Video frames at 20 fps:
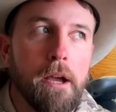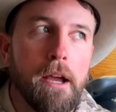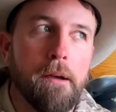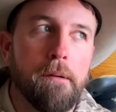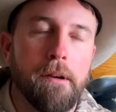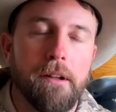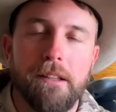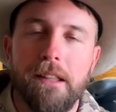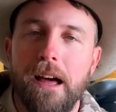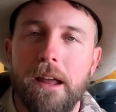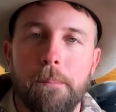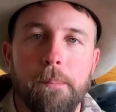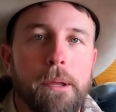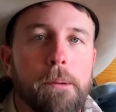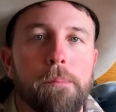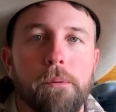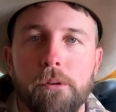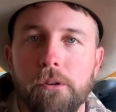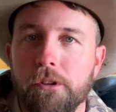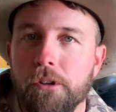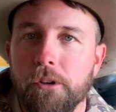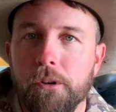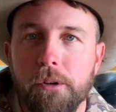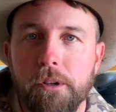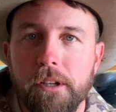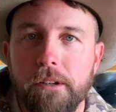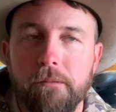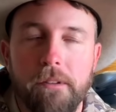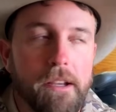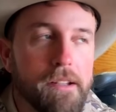a lot of people are doing
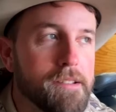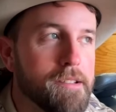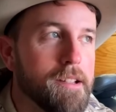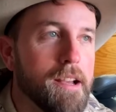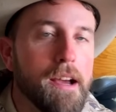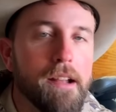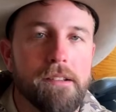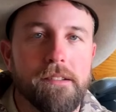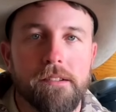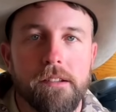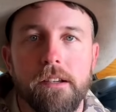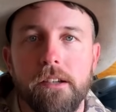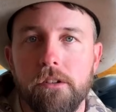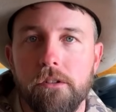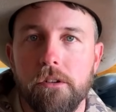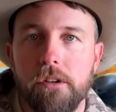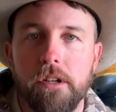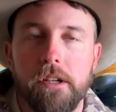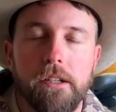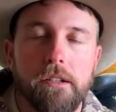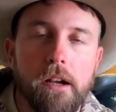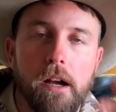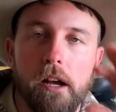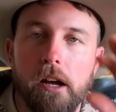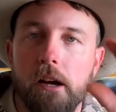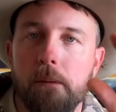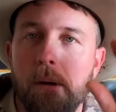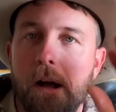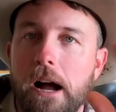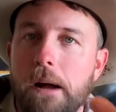it. It's not a secret.
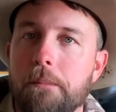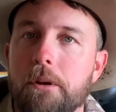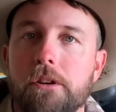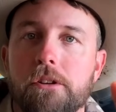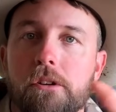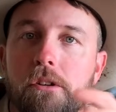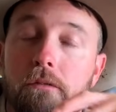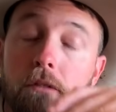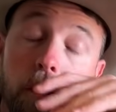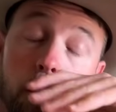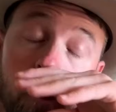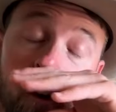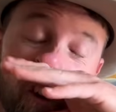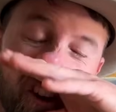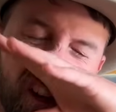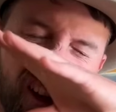I'm going to do a video on it.